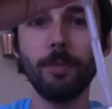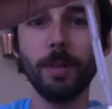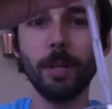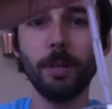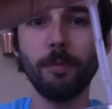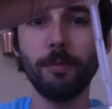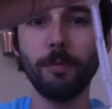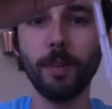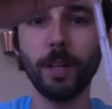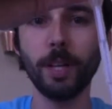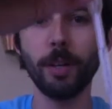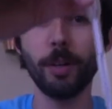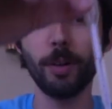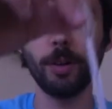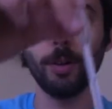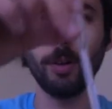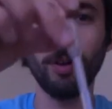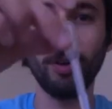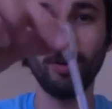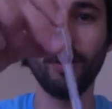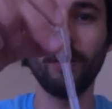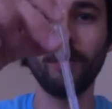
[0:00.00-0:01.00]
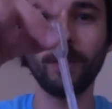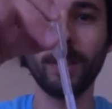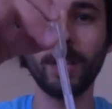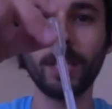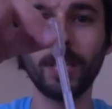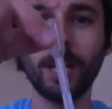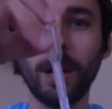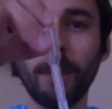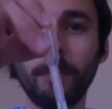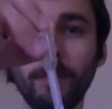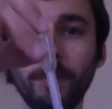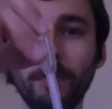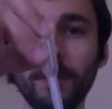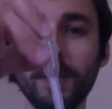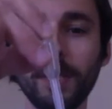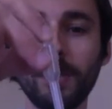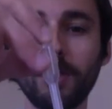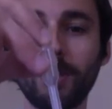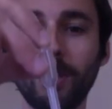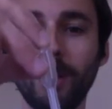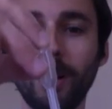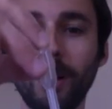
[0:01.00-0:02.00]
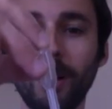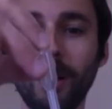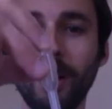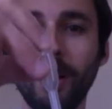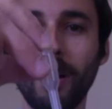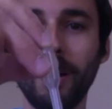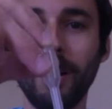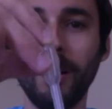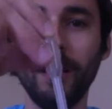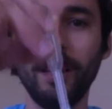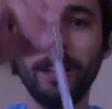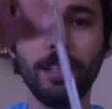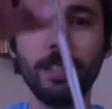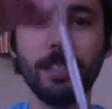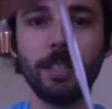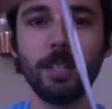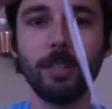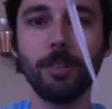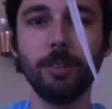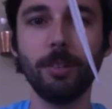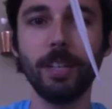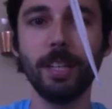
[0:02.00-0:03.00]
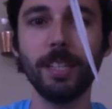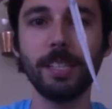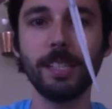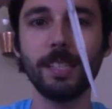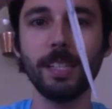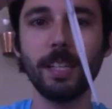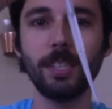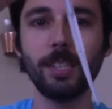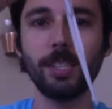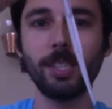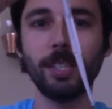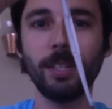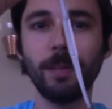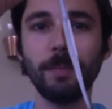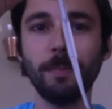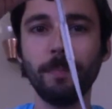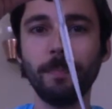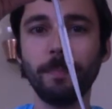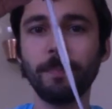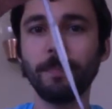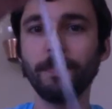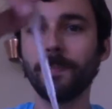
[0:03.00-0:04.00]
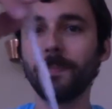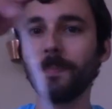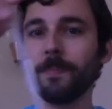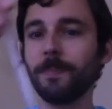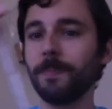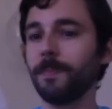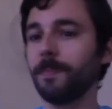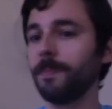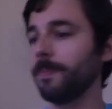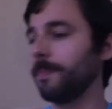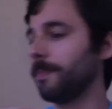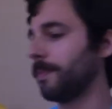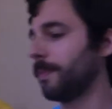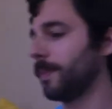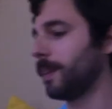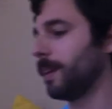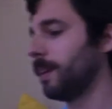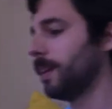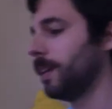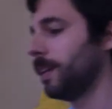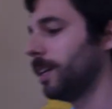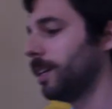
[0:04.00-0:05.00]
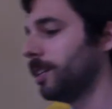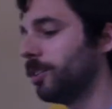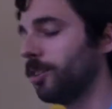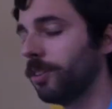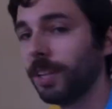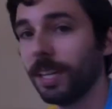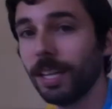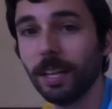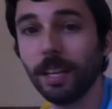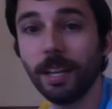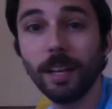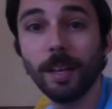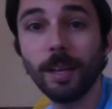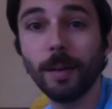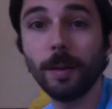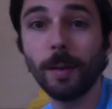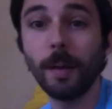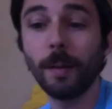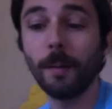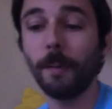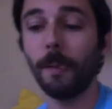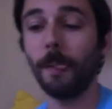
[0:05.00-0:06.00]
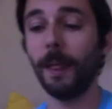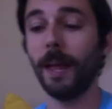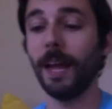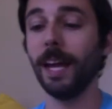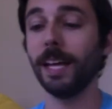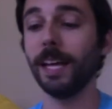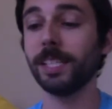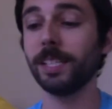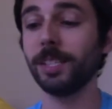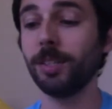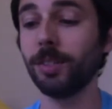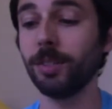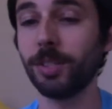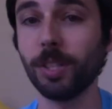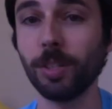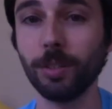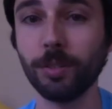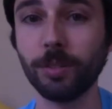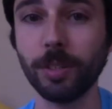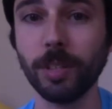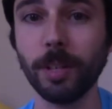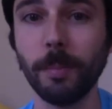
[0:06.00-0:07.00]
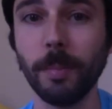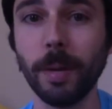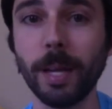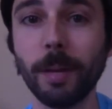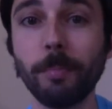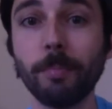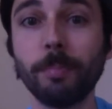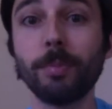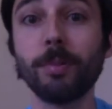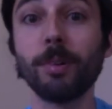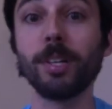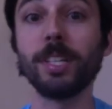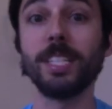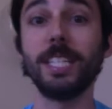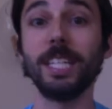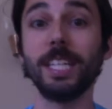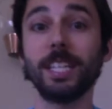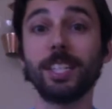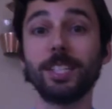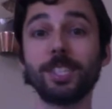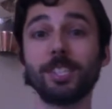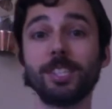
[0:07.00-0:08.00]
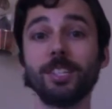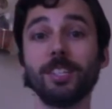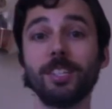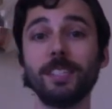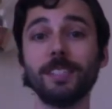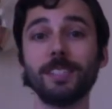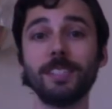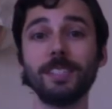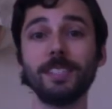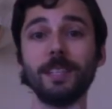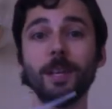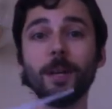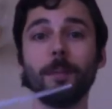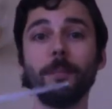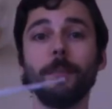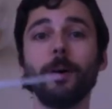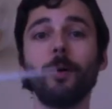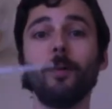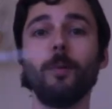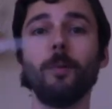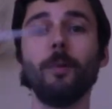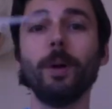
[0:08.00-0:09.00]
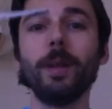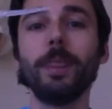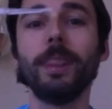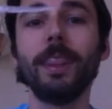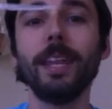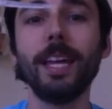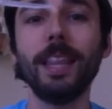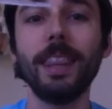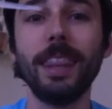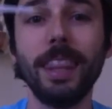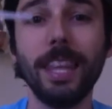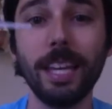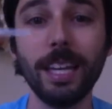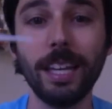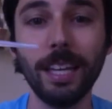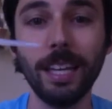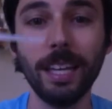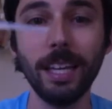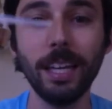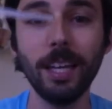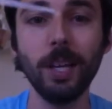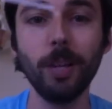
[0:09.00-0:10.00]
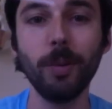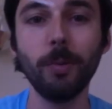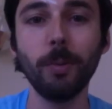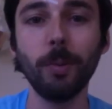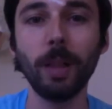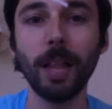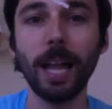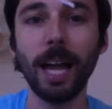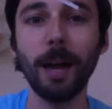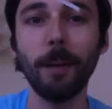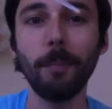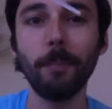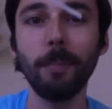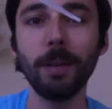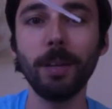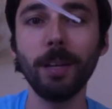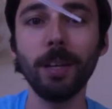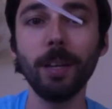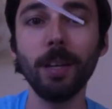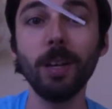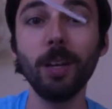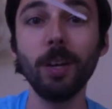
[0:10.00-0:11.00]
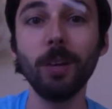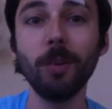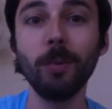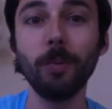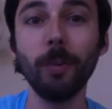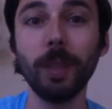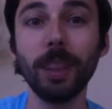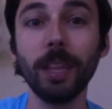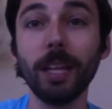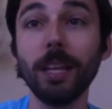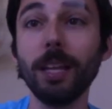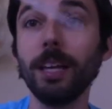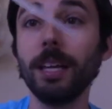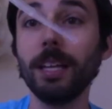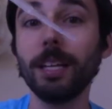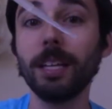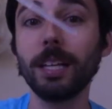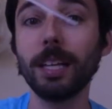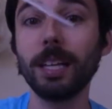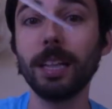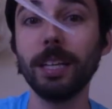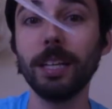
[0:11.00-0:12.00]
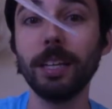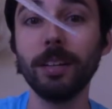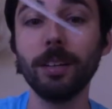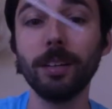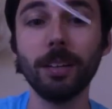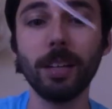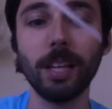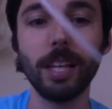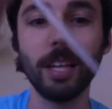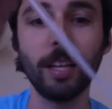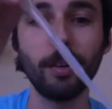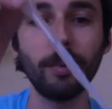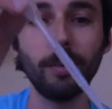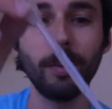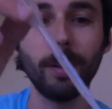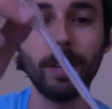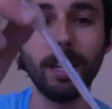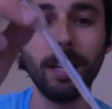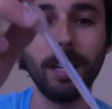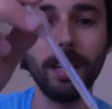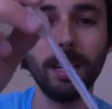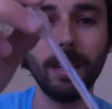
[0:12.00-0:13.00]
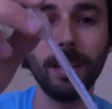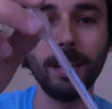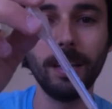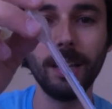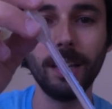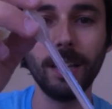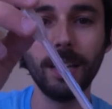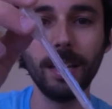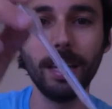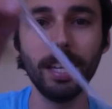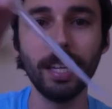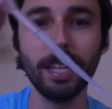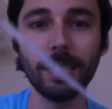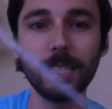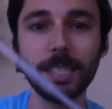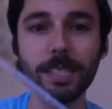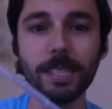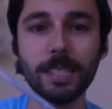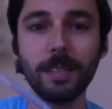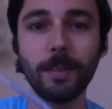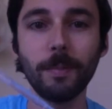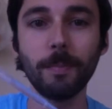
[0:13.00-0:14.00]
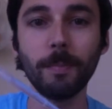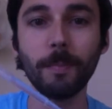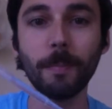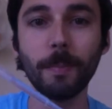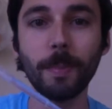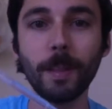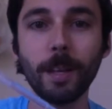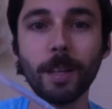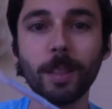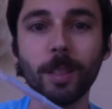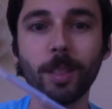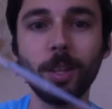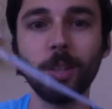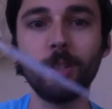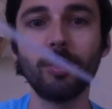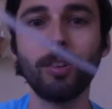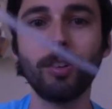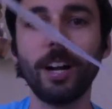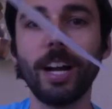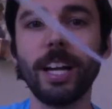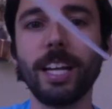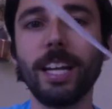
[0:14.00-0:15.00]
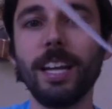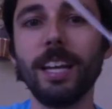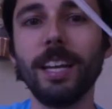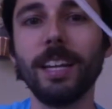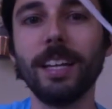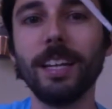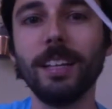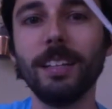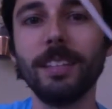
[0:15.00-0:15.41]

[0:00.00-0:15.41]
your finger over the top of a straw to create suction. You can ask your children to make predictions about what they think will happen when the clear liquid hits the dragon egg,